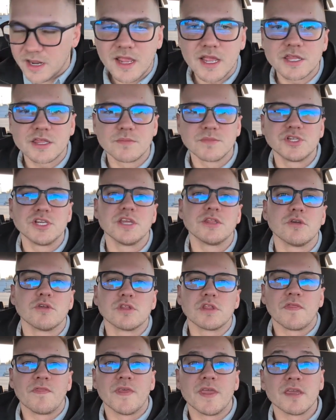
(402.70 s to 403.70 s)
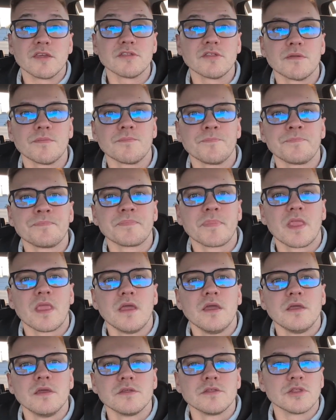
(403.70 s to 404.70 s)
I got some chisels and things.
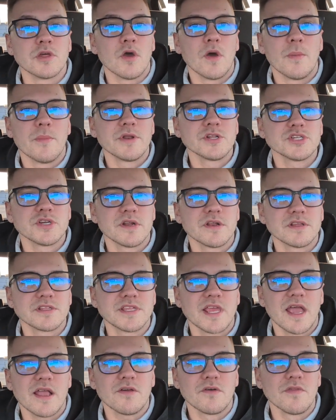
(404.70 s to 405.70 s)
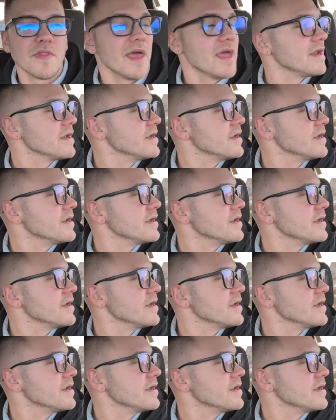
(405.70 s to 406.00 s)
So I'm going to try to tackle that